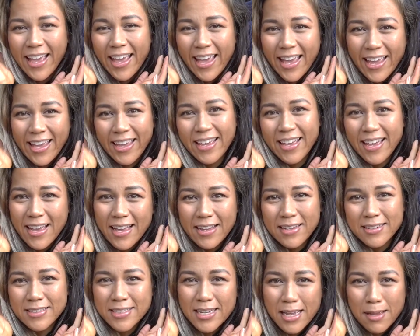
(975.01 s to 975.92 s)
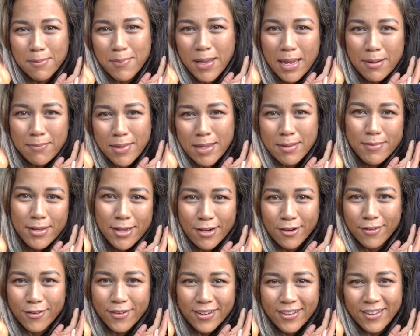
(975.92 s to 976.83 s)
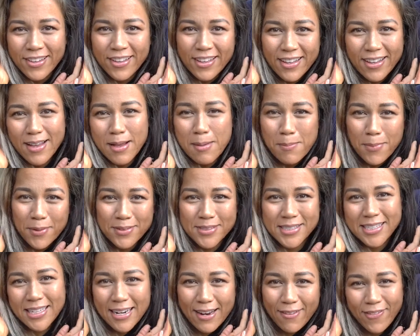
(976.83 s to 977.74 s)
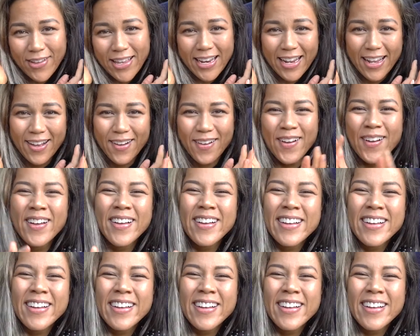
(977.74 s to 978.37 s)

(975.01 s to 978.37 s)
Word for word: Hey, Dingbat Baby Gorilla posted a video.